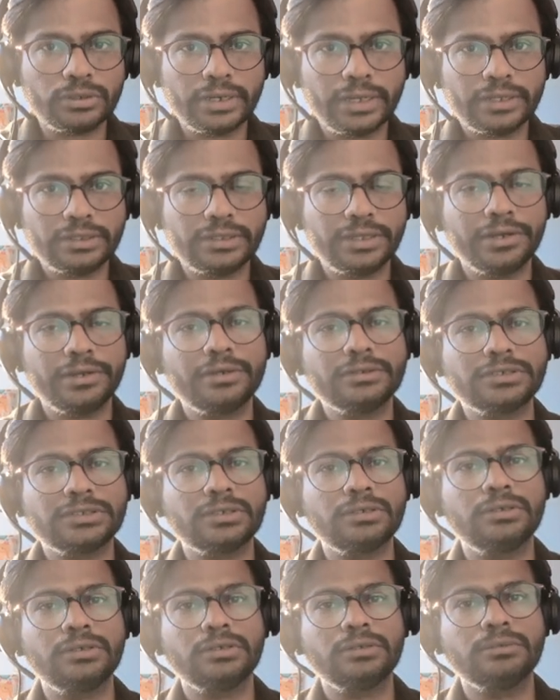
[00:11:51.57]
Like there are
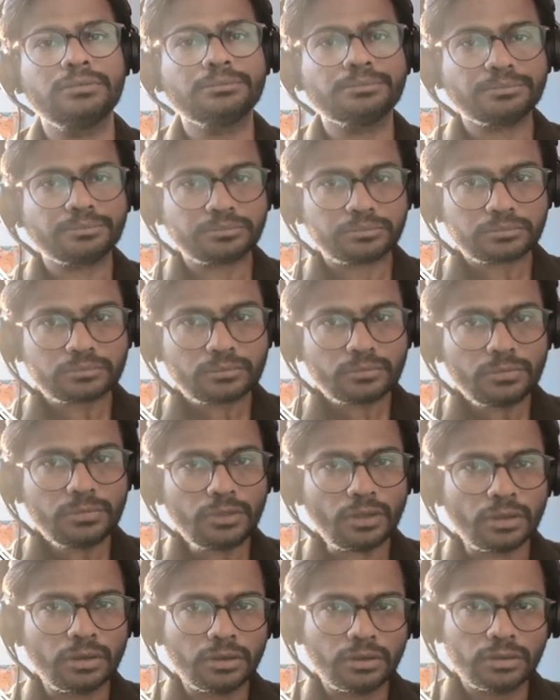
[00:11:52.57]
certain
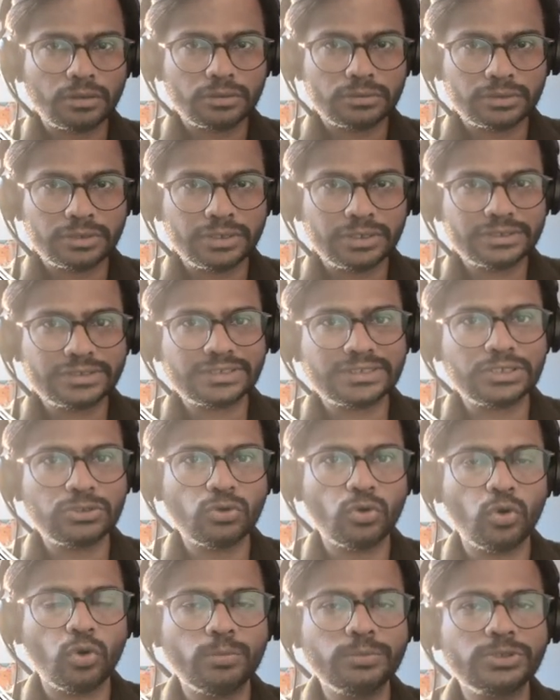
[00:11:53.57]
nursing
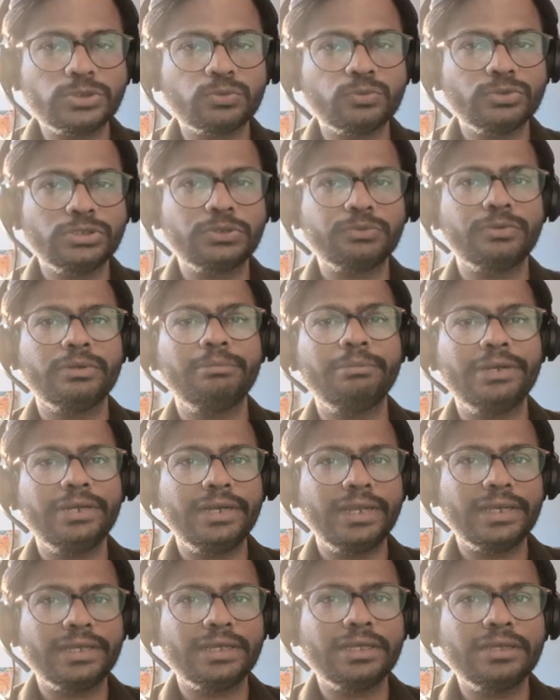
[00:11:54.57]
homes which will be
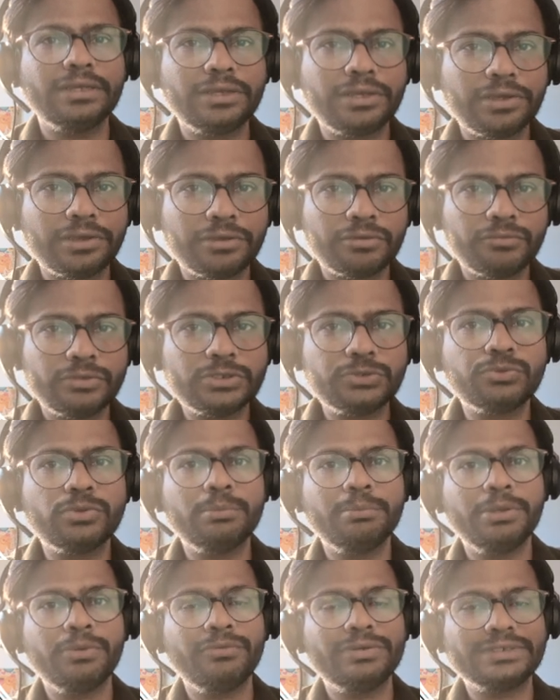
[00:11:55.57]
taking care, which will
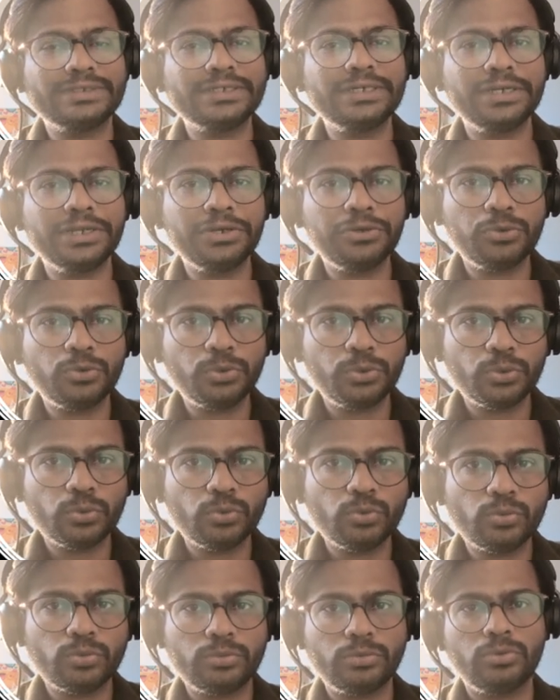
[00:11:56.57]
be visiting to
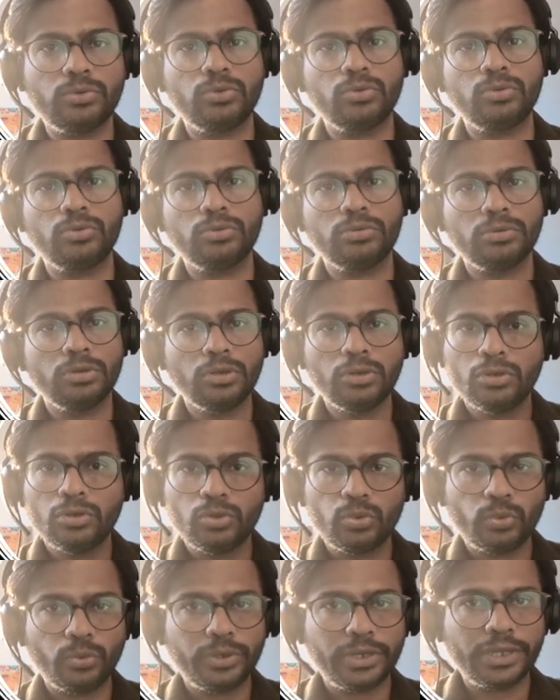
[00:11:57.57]
you
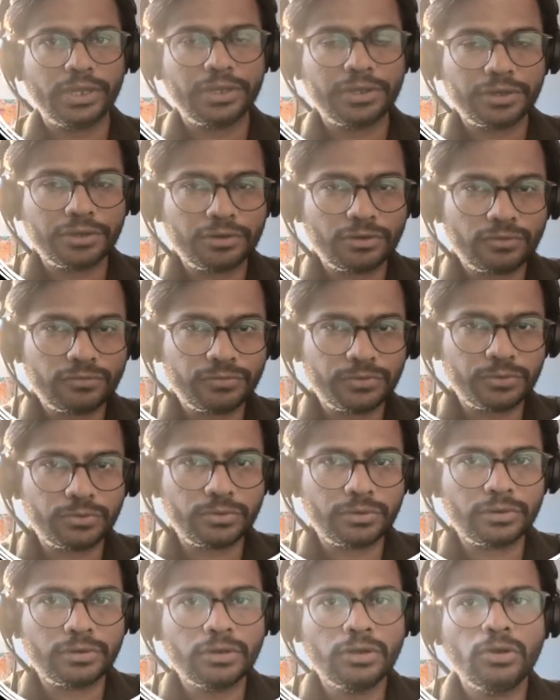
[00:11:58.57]
to take care of
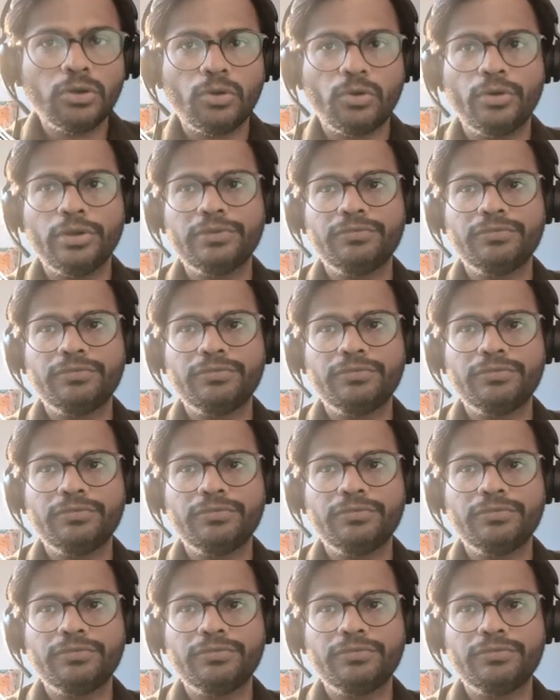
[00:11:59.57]
your, or